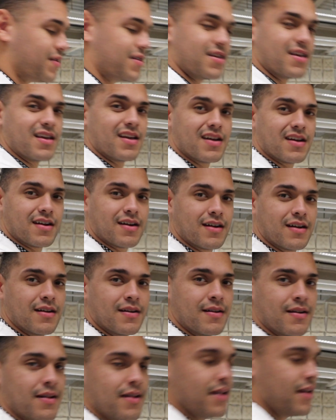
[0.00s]
a year.
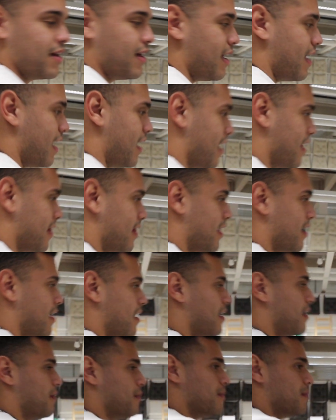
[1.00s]
And, no,
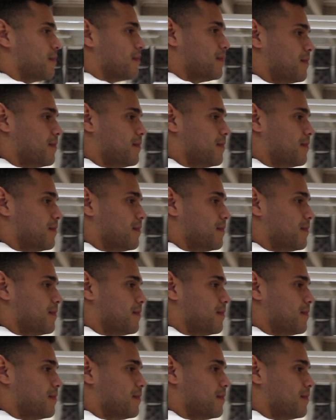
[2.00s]
um, we